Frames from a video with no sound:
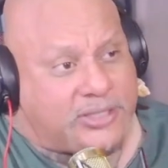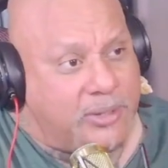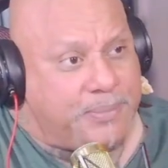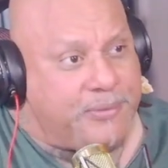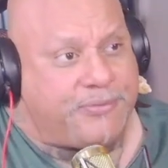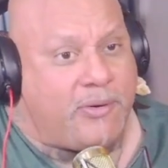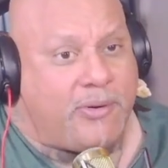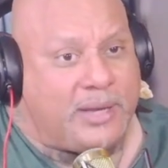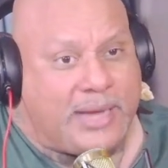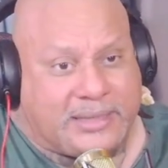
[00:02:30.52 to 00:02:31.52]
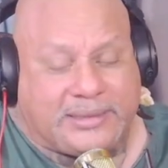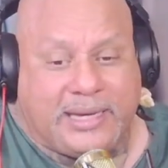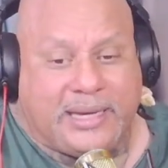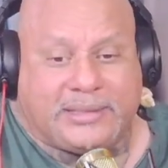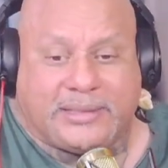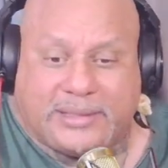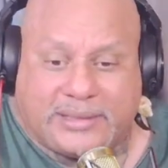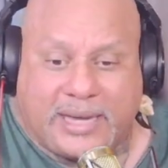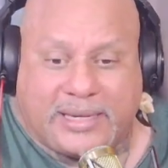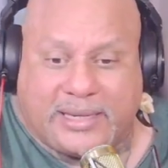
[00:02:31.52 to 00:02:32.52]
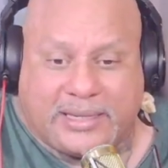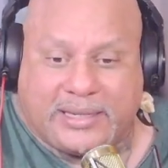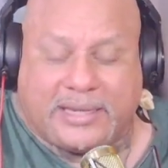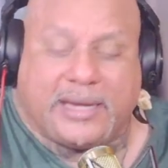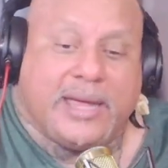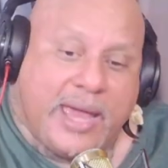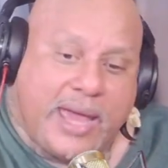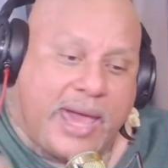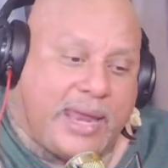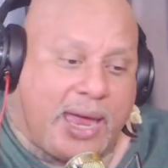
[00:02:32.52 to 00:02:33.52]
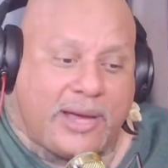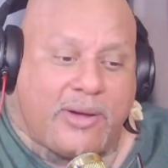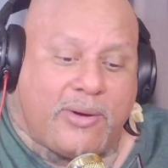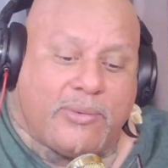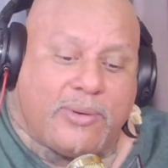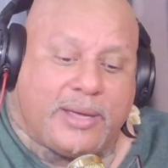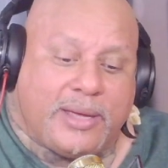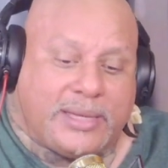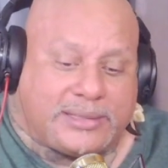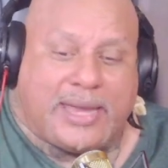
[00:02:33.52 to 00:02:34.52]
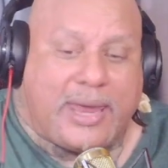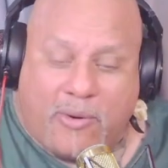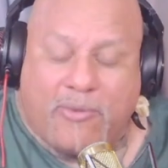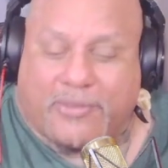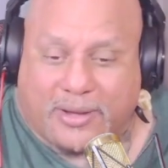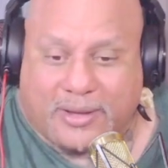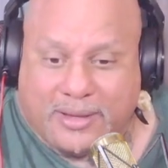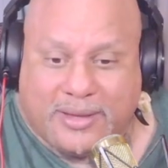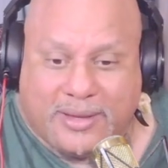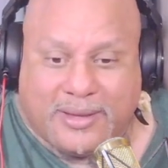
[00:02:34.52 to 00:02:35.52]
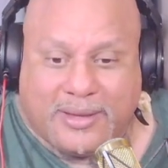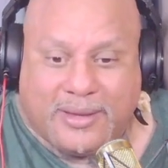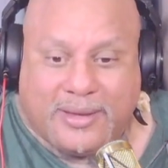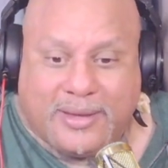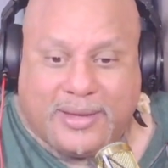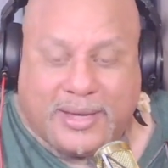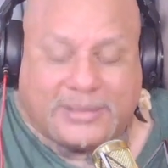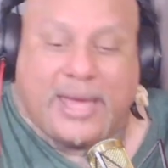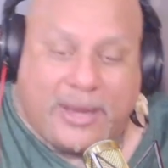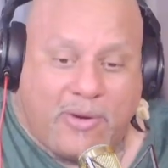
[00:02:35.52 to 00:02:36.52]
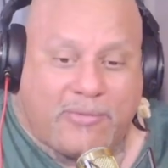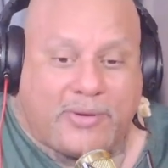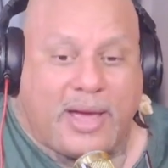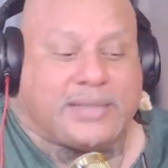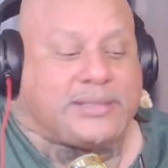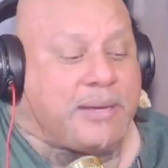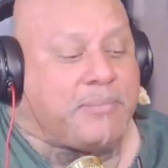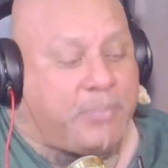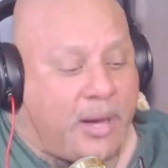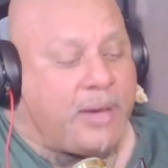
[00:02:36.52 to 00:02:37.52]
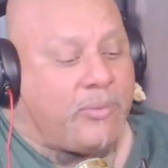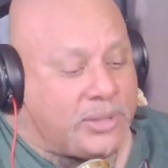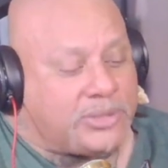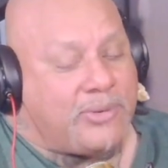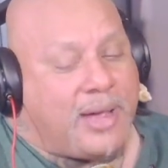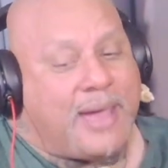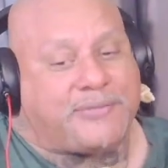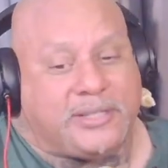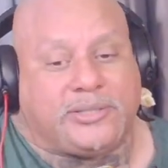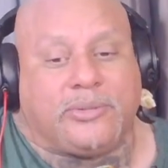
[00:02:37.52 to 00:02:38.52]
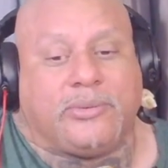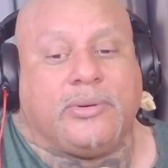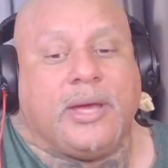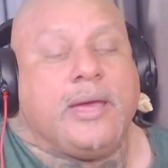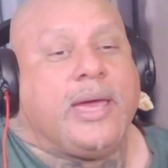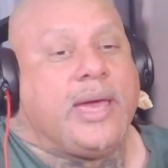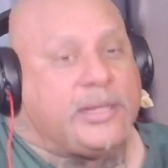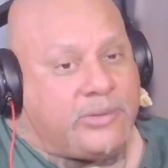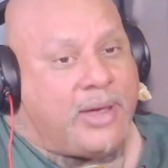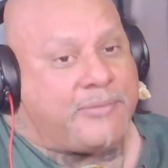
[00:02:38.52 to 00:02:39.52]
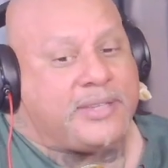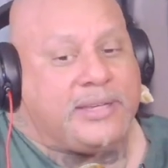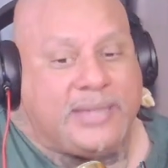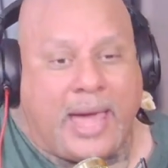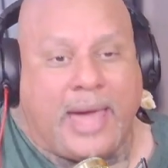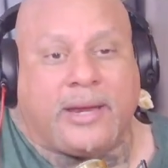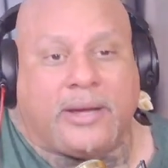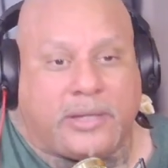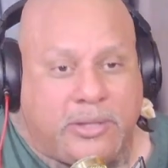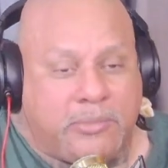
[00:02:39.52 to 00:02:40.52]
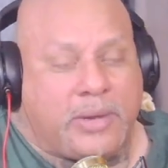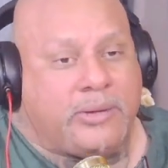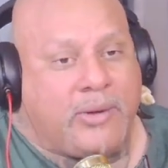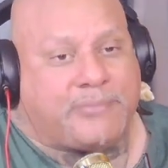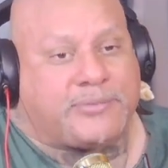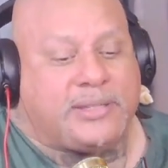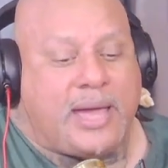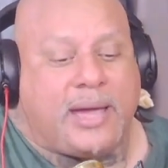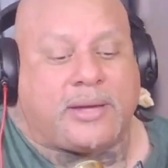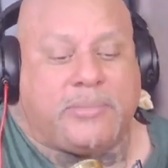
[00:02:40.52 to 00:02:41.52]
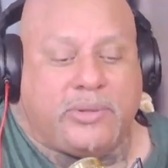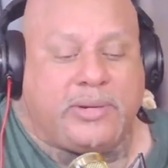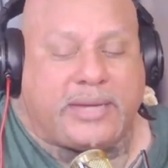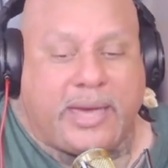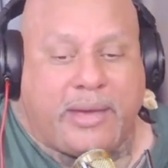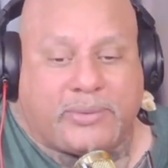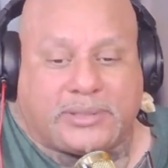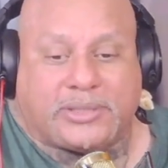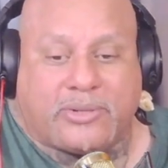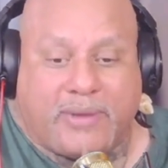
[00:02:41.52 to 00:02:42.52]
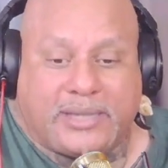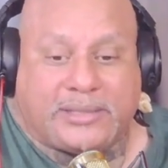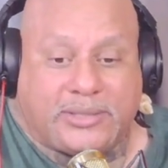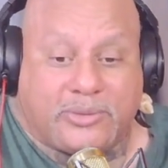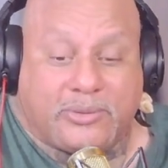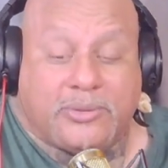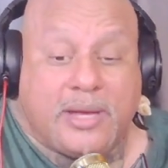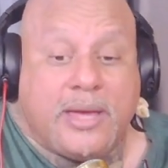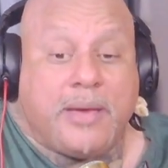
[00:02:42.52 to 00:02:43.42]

stupid for all I did, and da da da da da." da. And I go, "It's not over." Mm-hmm. It's not over. I said, but what you have to do is you have to not accum- you have to not communicate with this crazy dude